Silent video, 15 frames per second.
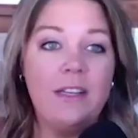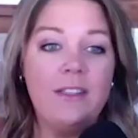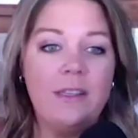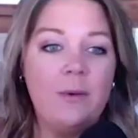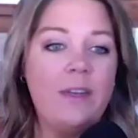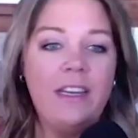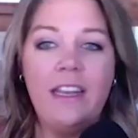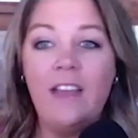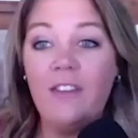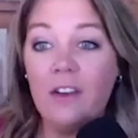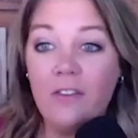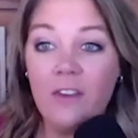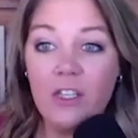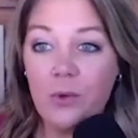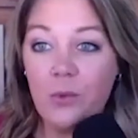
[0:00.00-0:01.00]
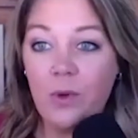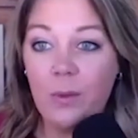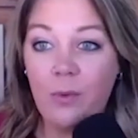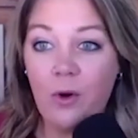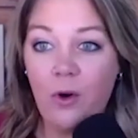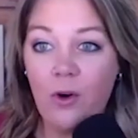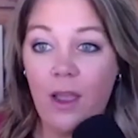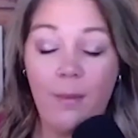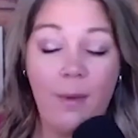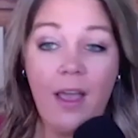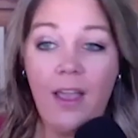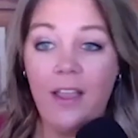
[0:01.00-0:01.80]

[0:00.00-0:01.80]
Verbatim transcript: State. We didn't have a Division One program.